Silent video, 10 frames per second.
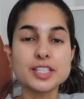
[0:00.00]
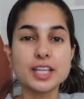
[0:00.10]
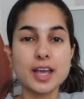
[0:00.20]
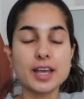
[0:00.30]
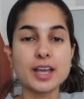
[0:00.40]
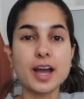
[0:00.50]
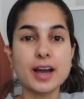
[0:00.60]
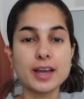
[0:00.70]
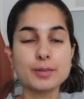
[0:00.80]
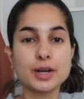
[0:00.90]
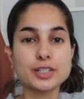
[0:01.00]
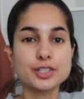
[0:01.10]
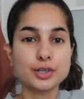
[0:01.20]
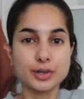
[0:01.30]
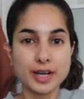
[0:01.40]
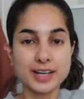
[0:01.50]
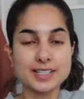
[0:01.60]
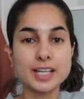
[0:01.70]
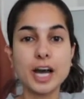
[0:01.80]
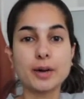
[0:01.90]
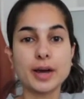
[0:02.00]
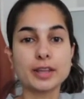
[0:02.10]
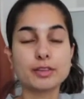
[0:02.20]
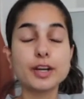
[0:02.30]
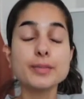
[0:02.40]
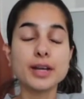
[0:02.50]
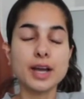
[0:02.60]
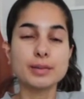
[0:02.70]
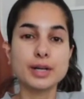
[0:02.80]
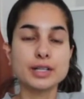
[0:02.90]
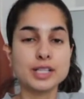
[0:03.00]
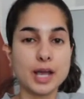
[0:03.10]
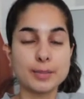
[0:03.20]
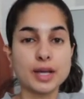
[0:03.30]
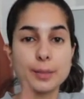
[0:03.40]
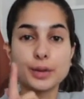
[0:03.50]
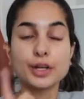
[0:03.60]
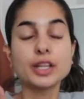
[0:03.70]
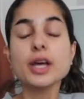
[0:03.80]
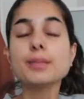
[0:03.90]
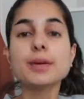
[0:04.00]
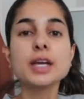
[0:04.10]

Today I wanted to show you guys how I thread my eyebrows and my upper lip,